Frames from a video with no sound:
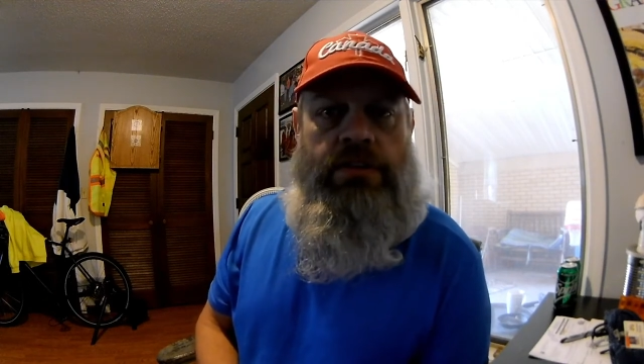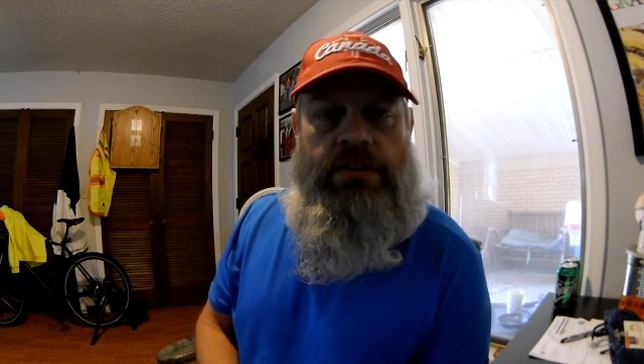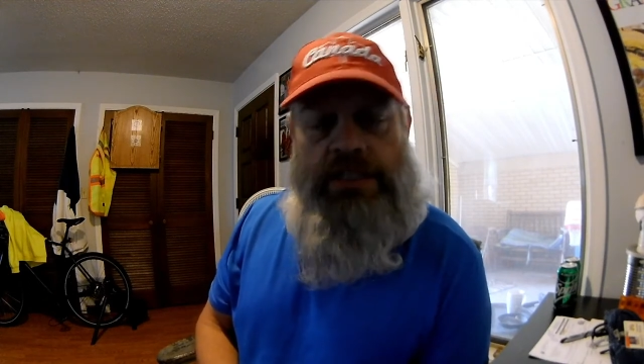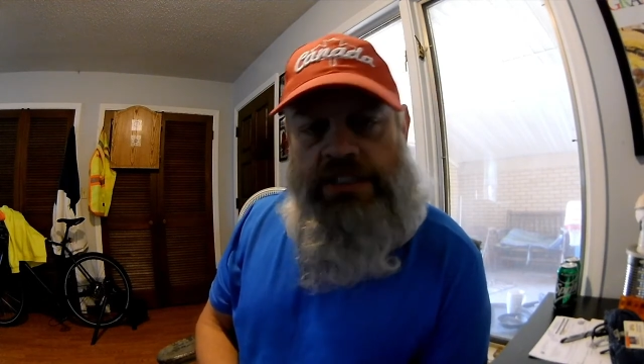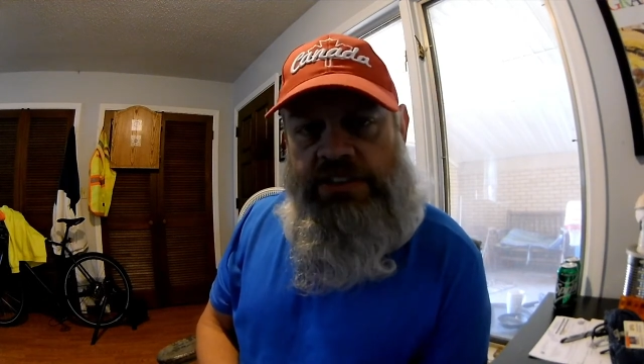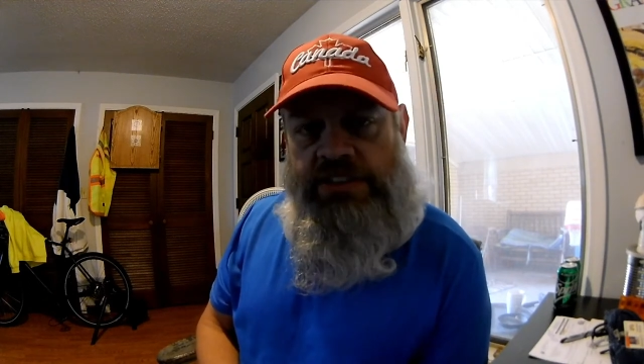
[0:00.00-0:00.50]

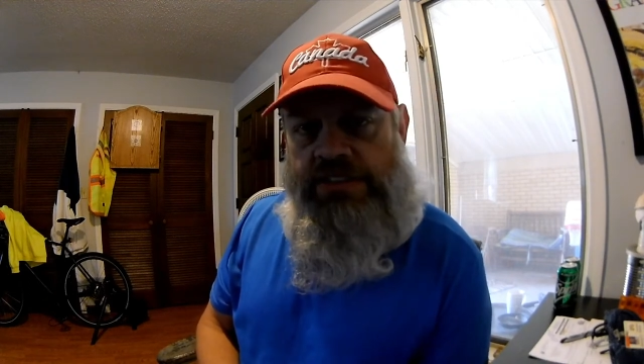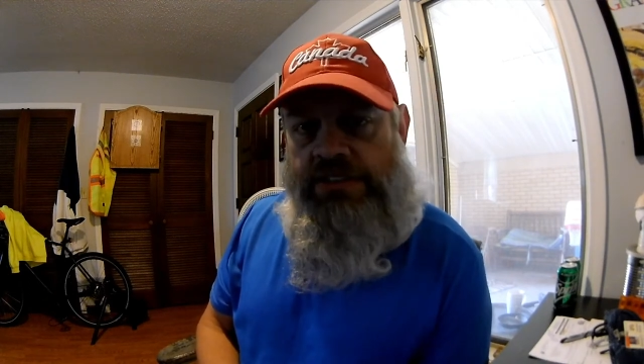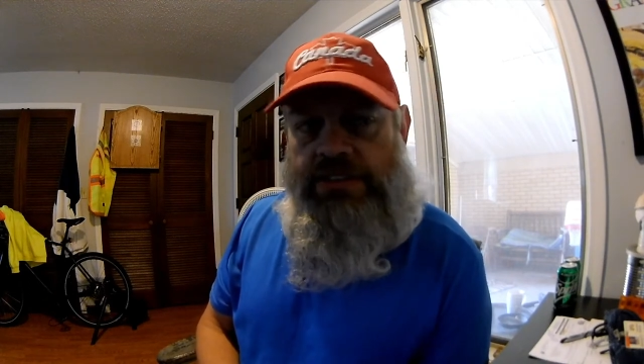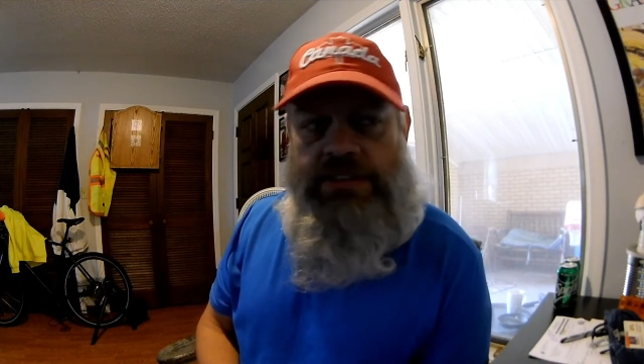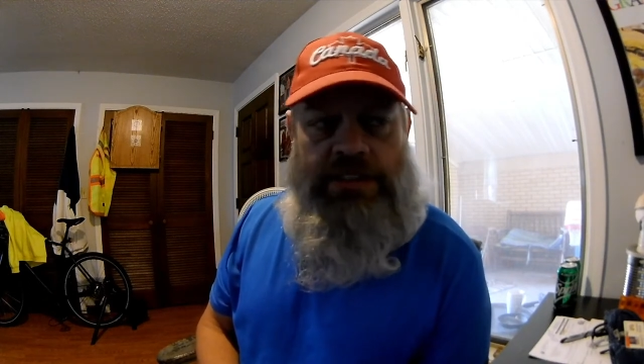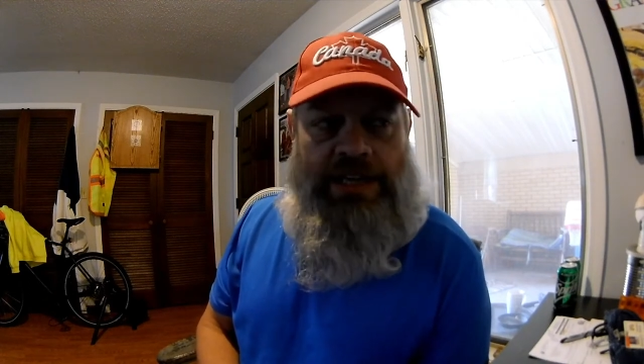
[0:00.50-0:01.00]

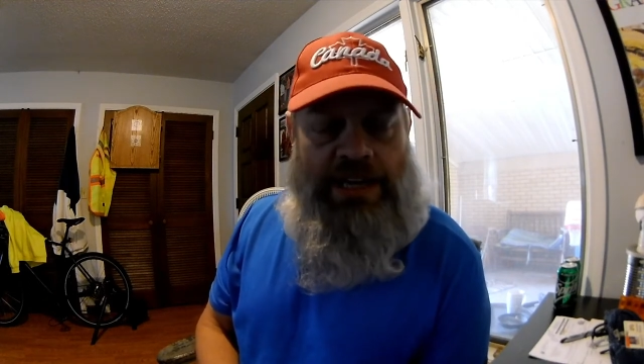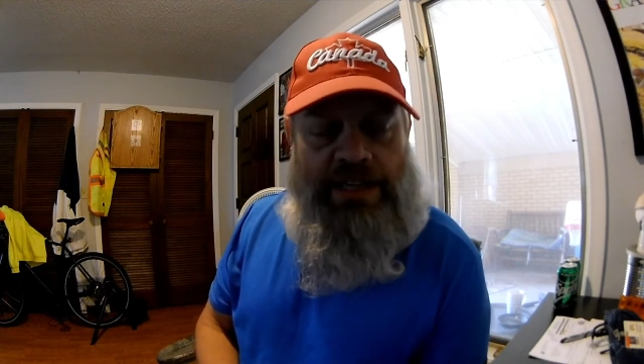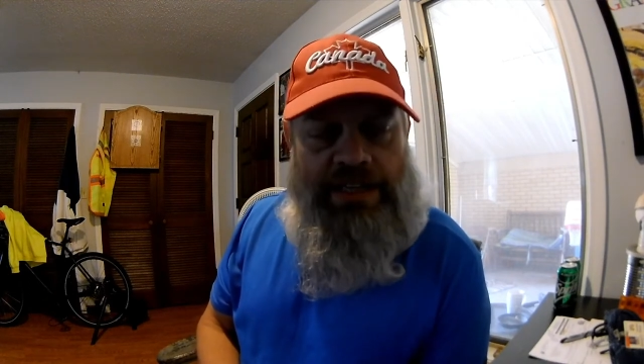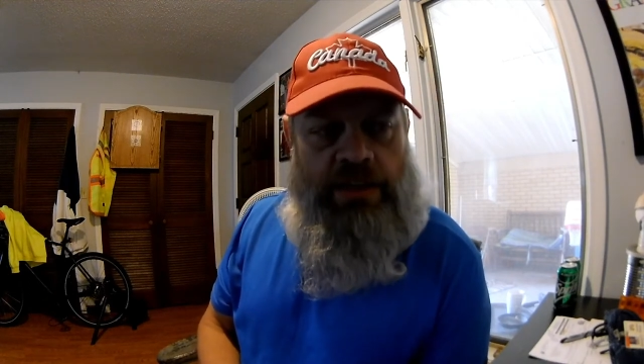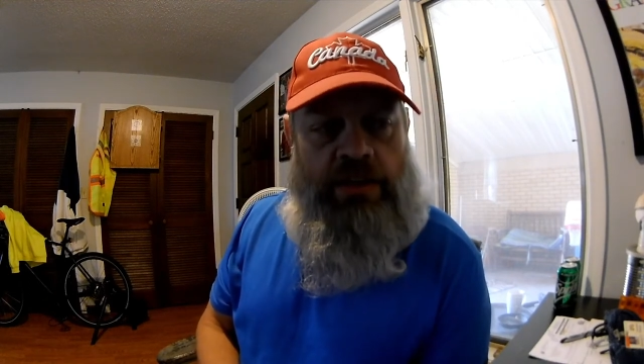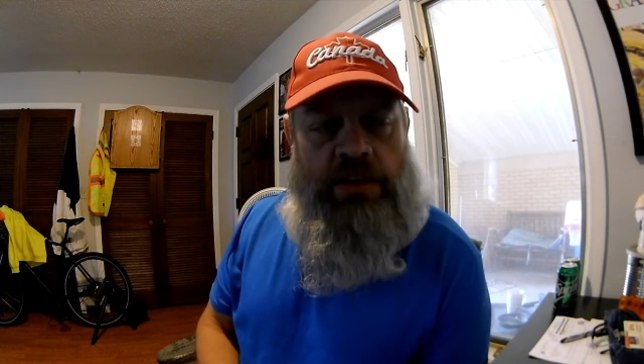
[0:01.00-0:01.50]
legend,
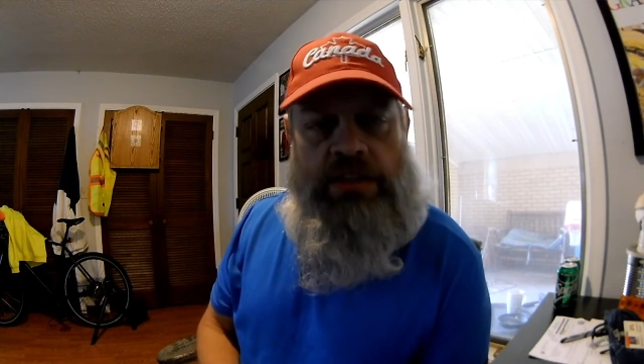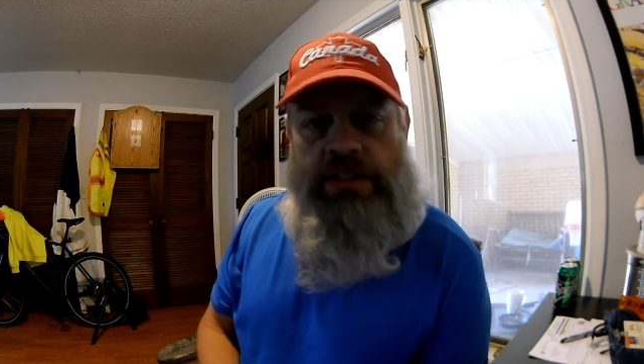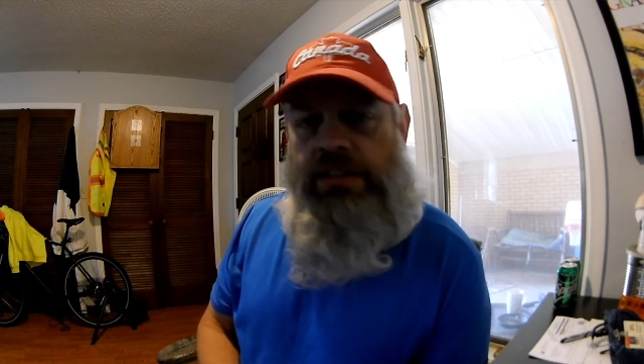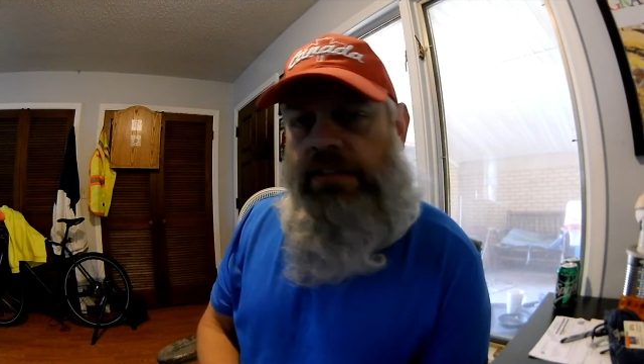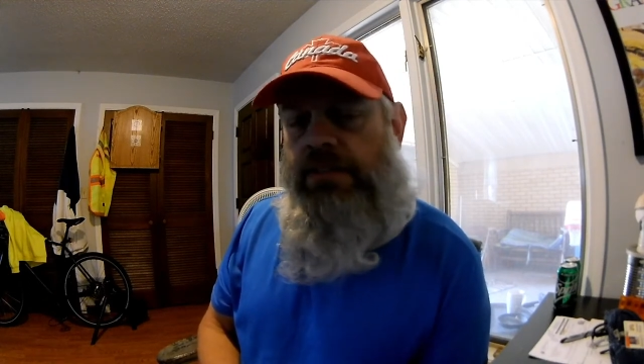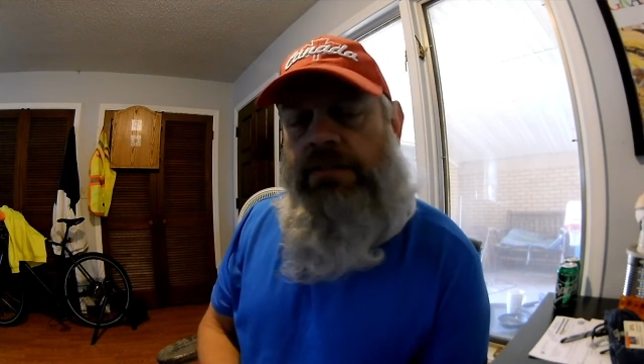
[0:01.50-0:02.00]

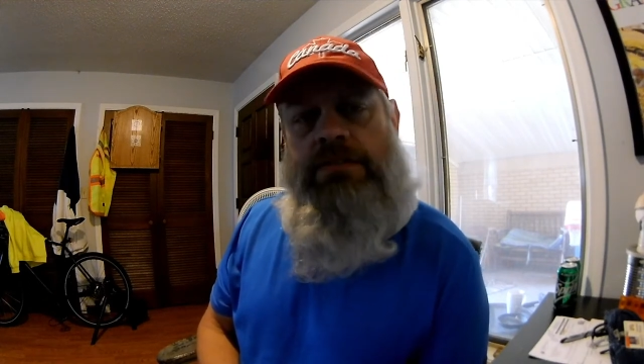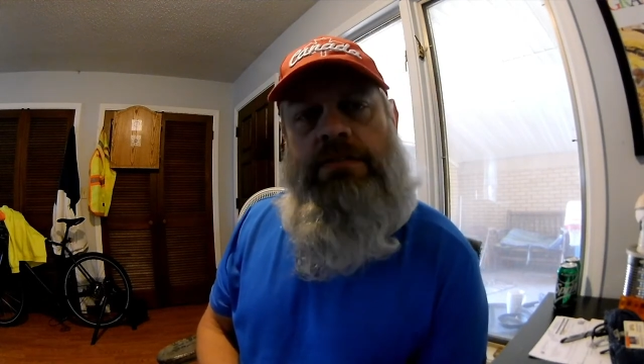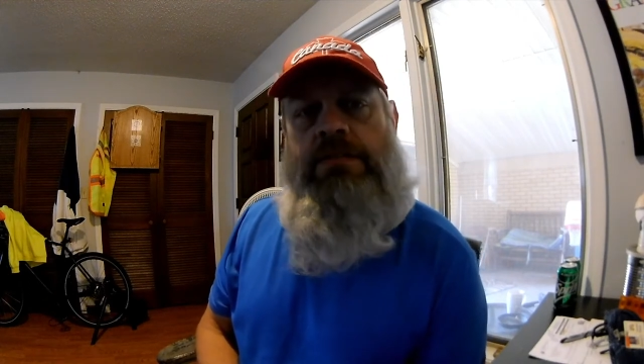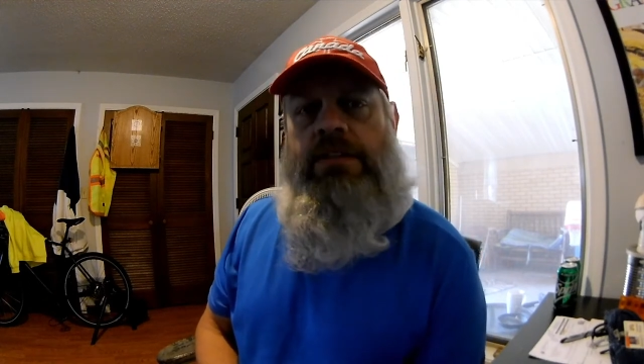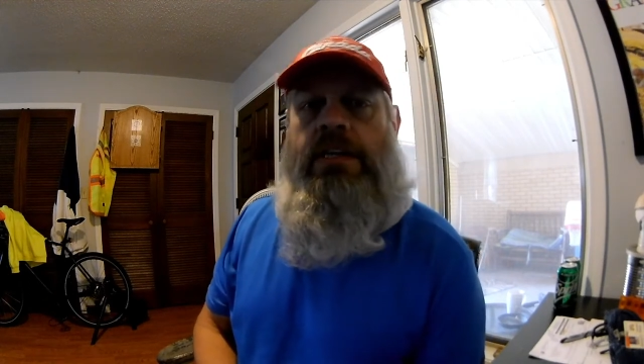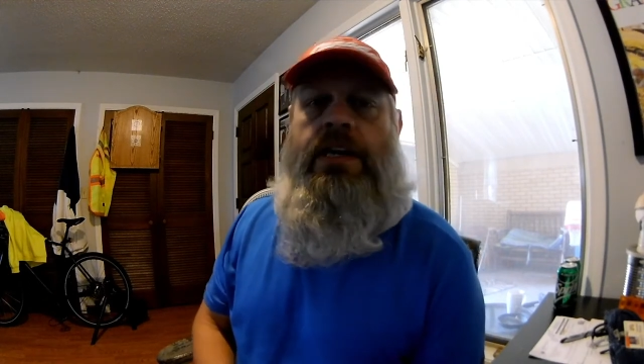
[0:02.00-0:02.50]
icon,
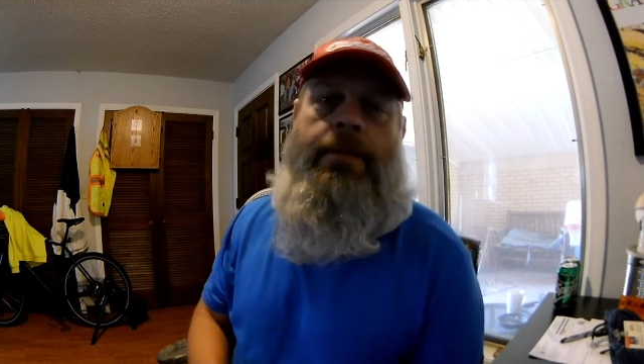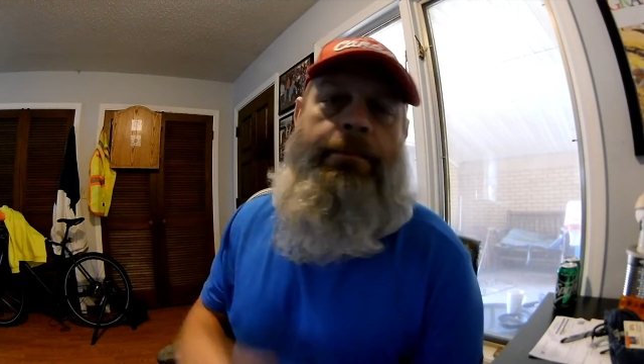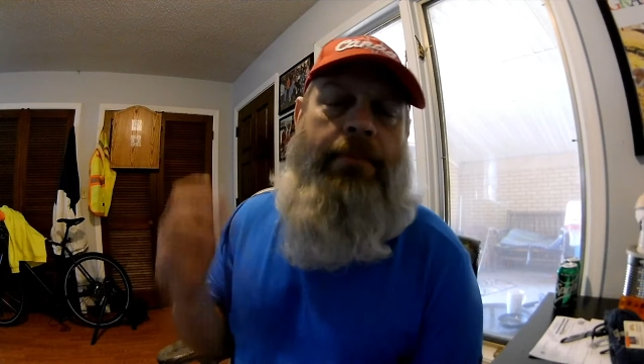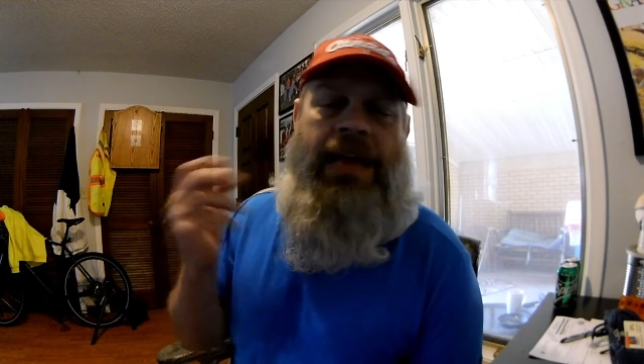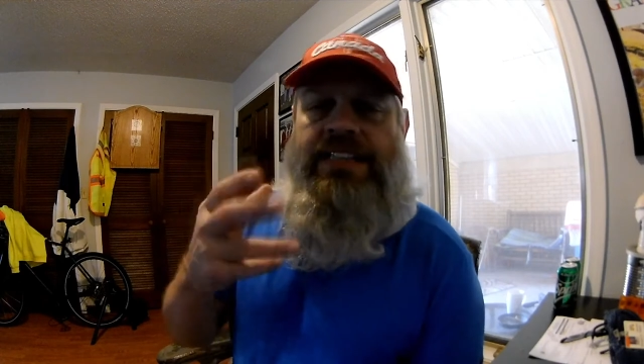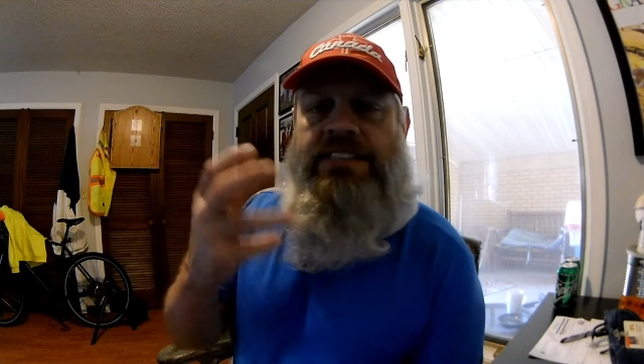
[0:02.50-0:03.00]

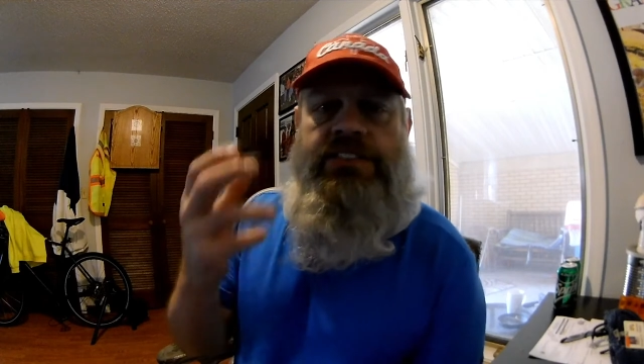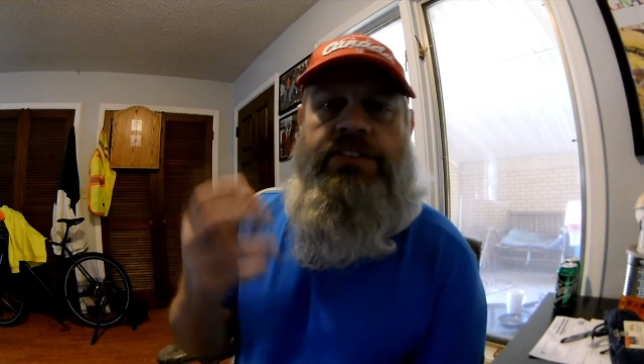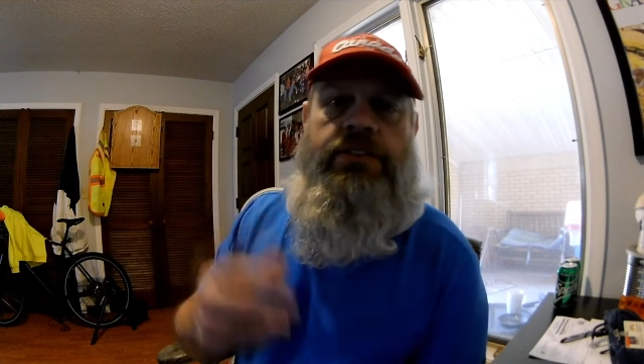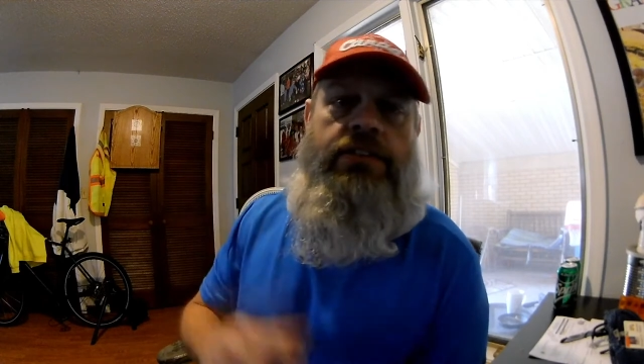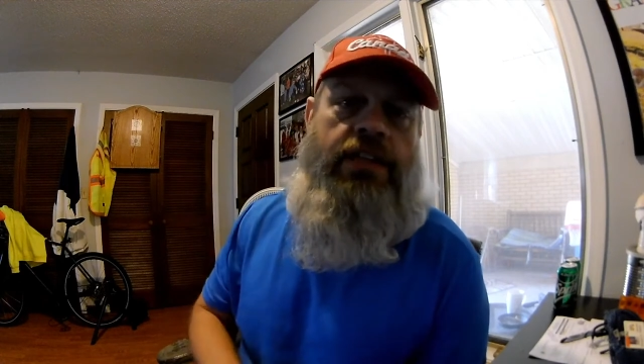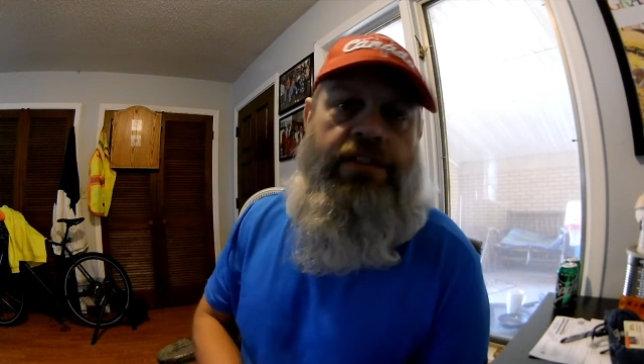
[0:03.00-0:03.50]

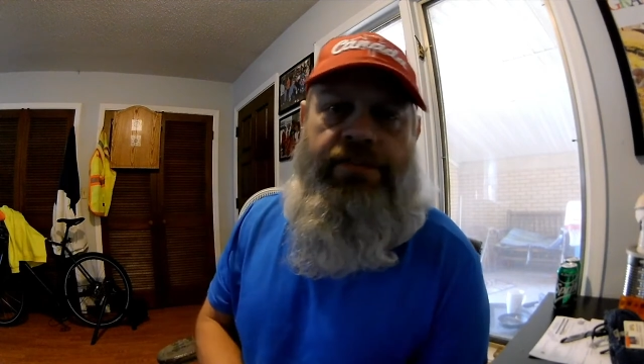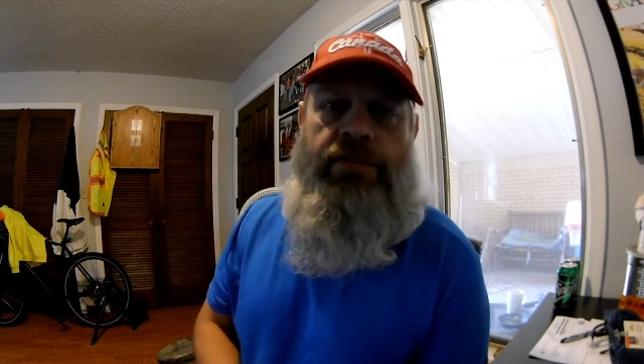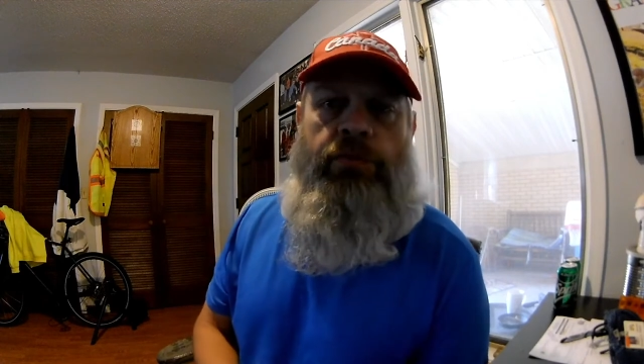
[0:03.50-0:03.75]
master, if you